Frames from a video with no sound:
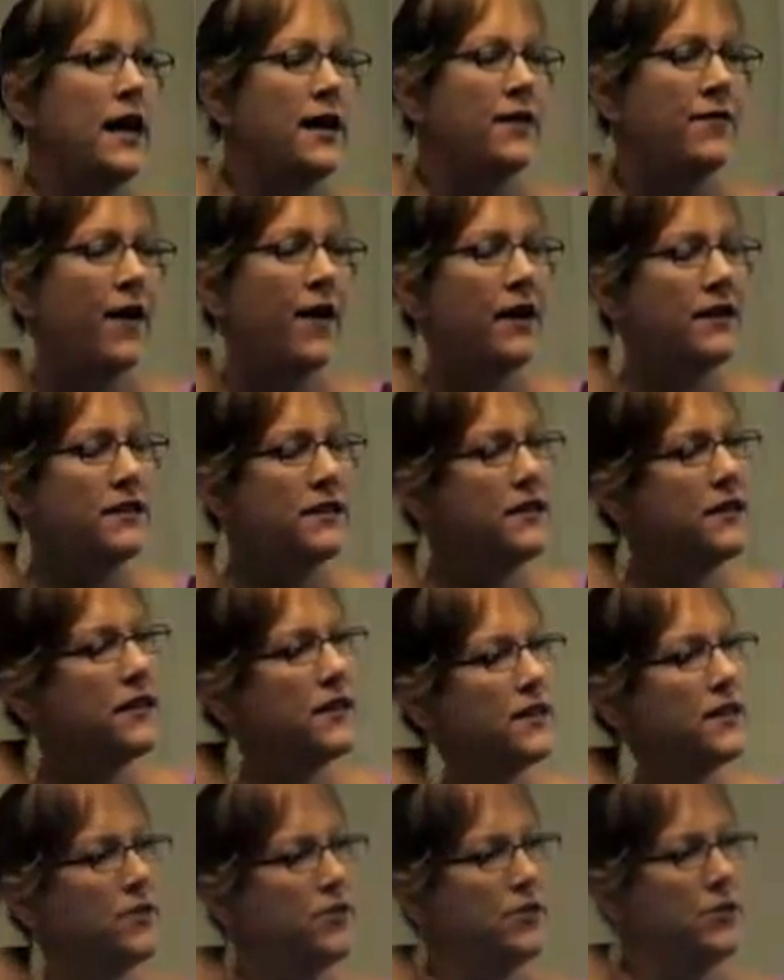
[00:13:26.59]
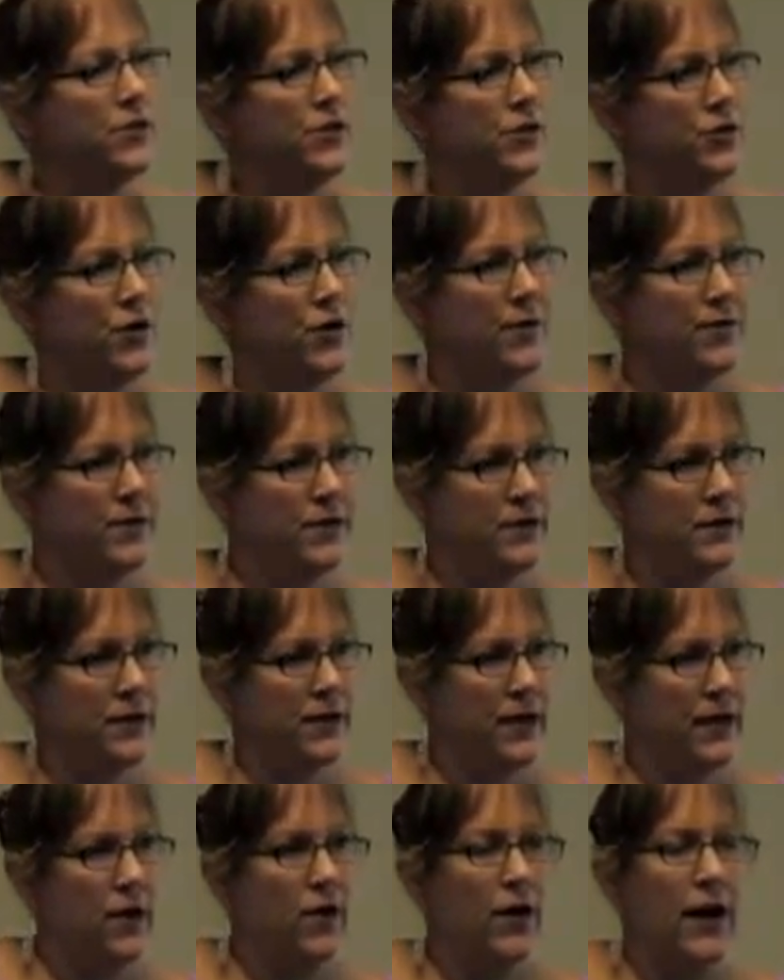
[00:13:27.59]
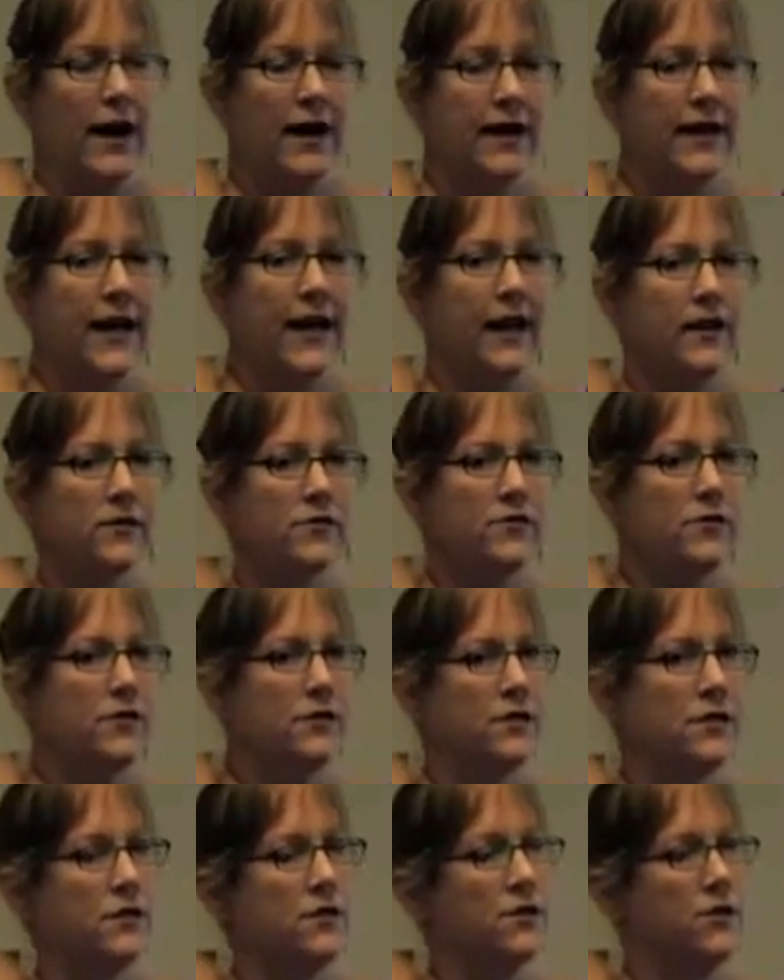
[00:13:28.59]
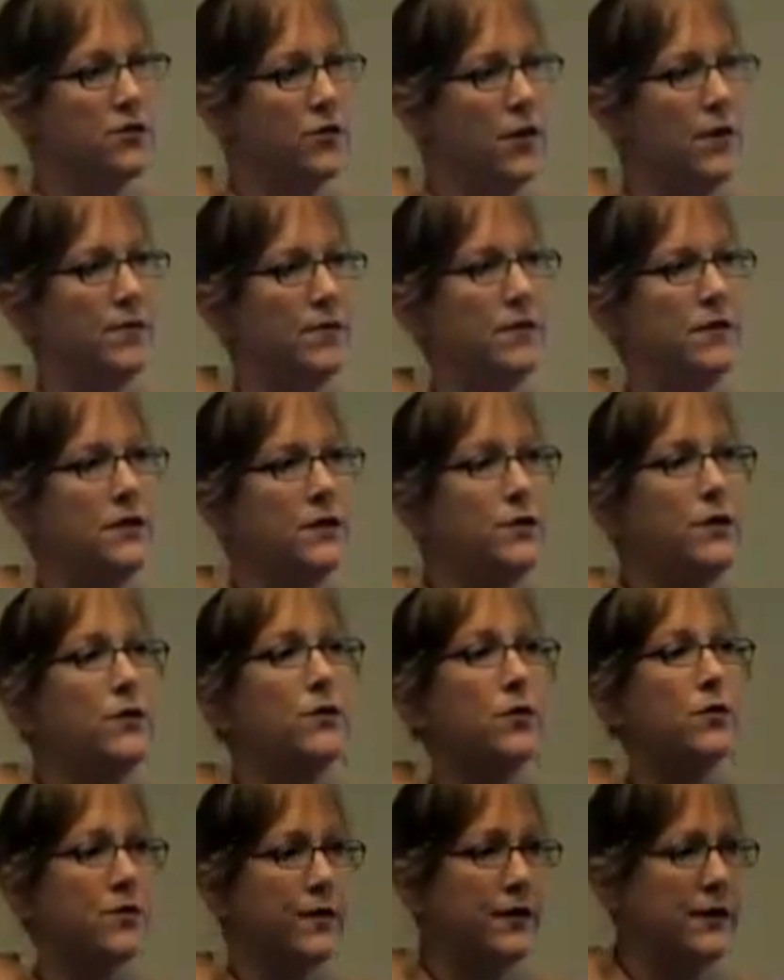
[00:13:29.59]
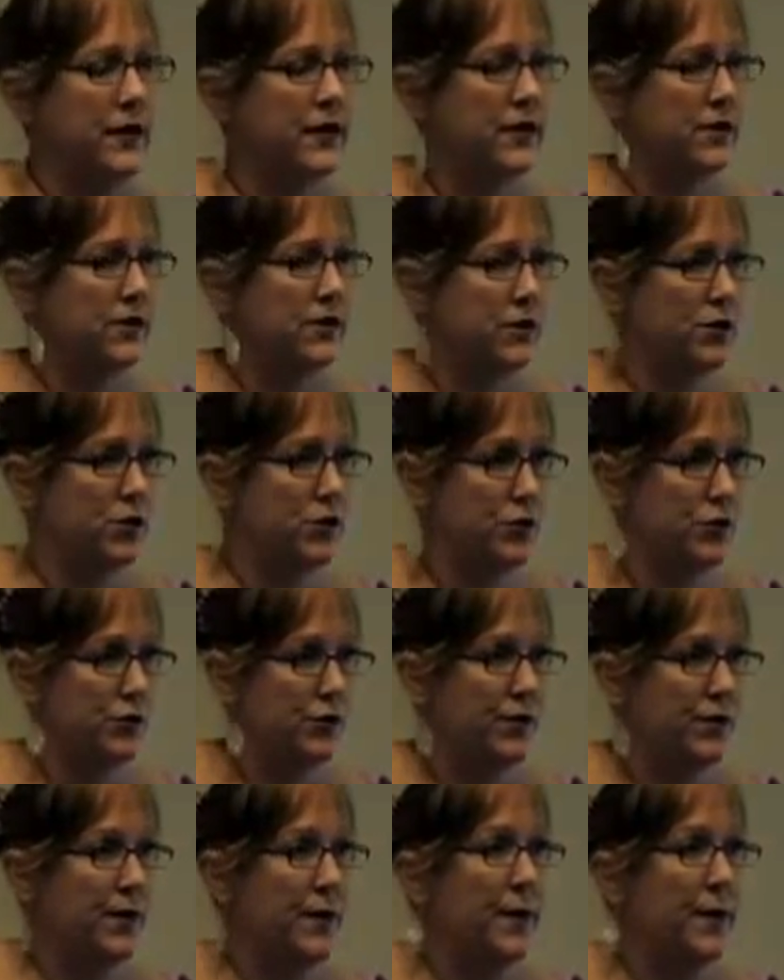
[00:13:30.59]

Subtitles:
If I see that there's a discrepancy, or any counselor sees a discrepancy, we will retest the student.